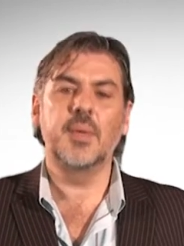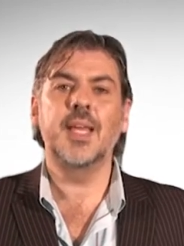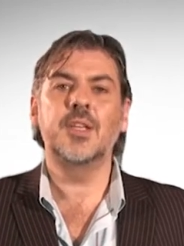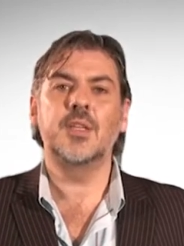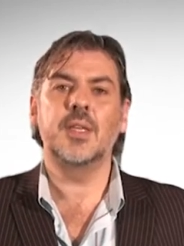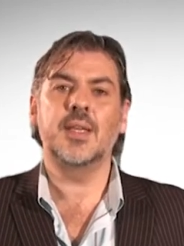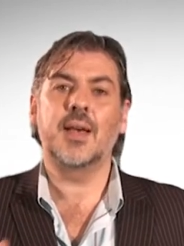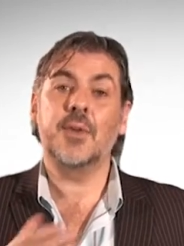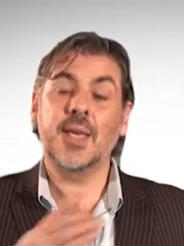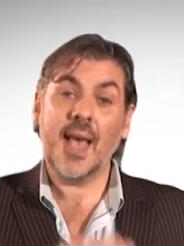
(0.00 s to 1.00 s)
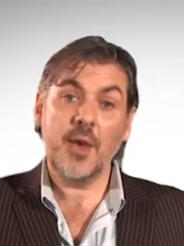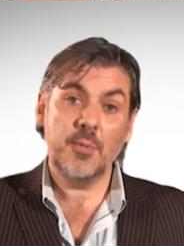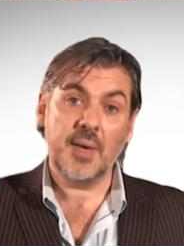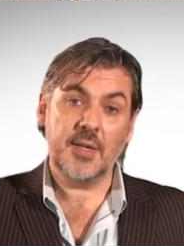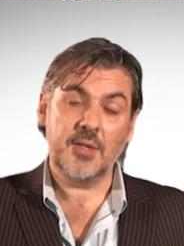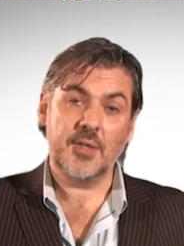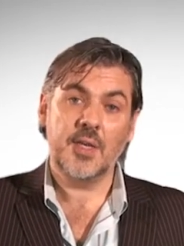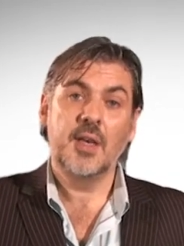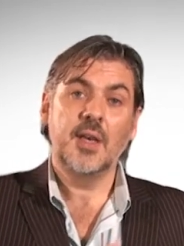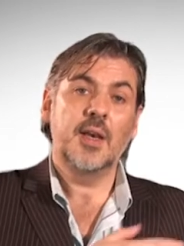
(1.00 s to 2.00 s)
agencies have account managers
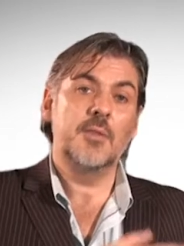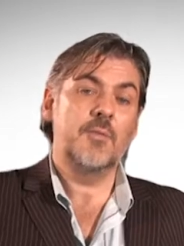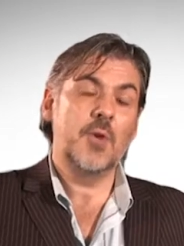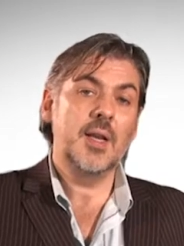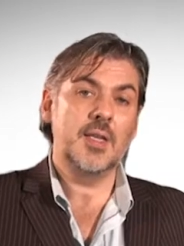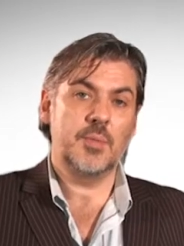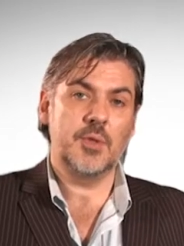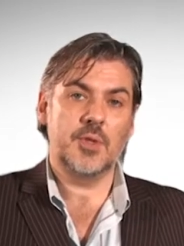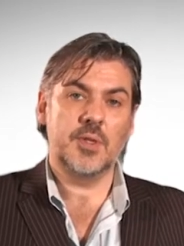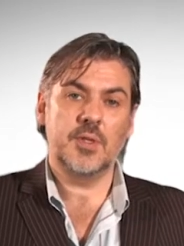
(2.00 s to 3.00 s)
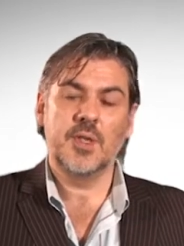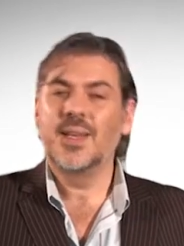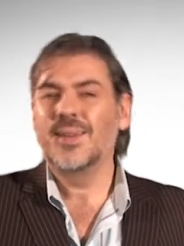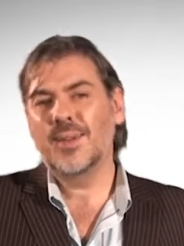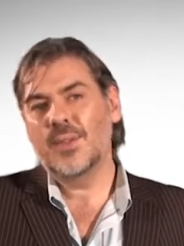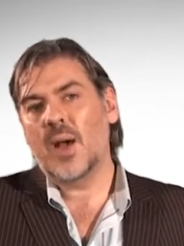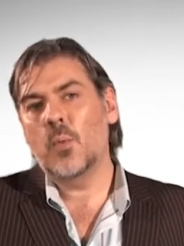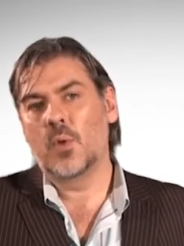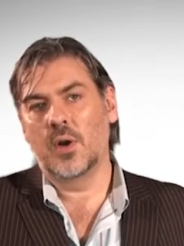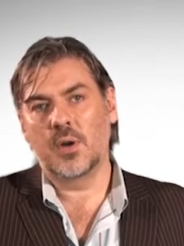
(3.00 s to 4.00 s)
and freelance producers. Now
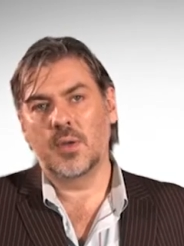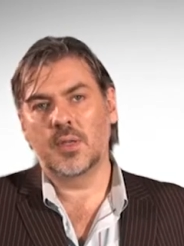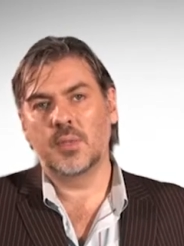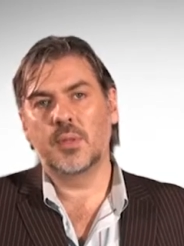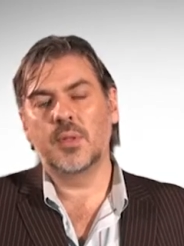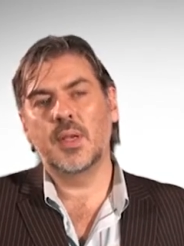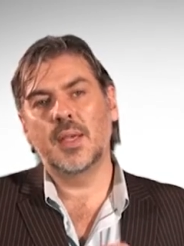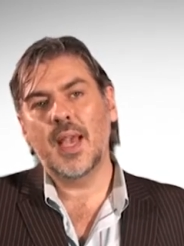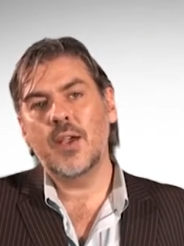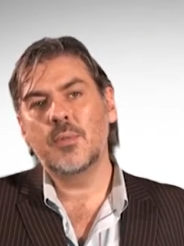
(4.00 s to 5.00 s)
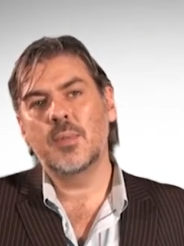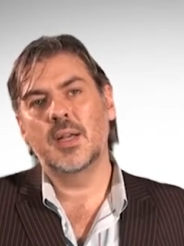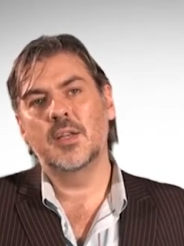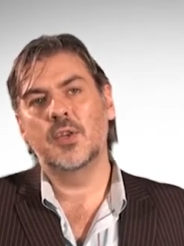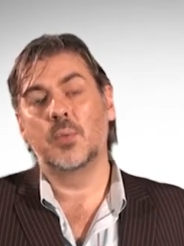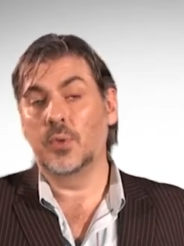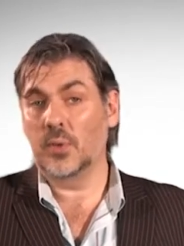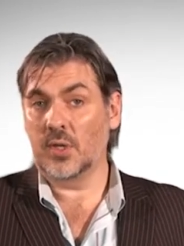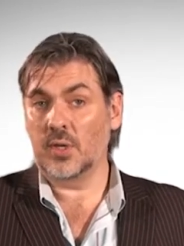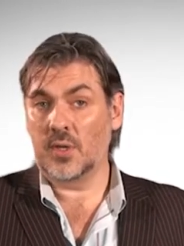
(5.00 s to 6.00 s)
that works, but the account manager will
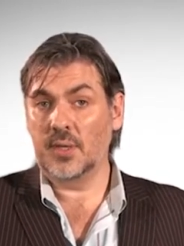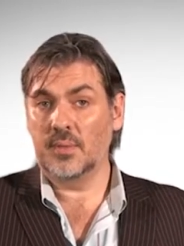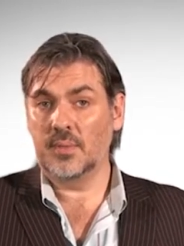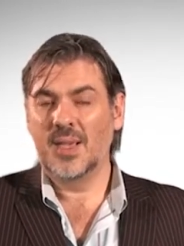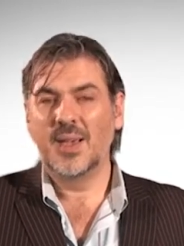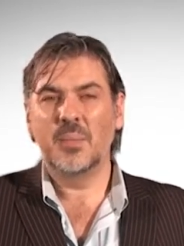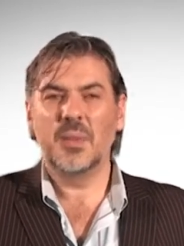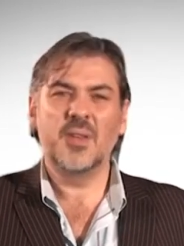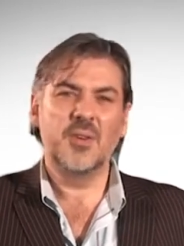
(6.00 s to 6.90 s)
know the client, but they're